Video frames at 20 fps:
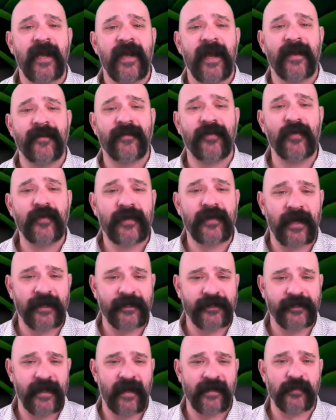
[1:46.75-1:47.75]
and 2
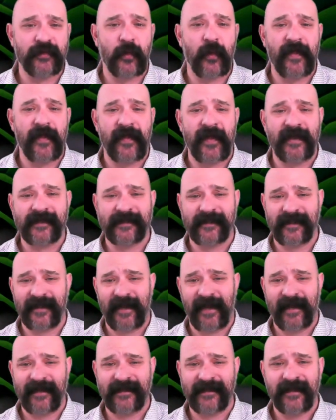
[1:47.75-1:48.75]
touchdowns with his
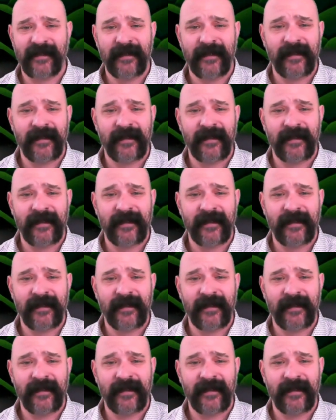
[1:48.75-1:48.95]
legs.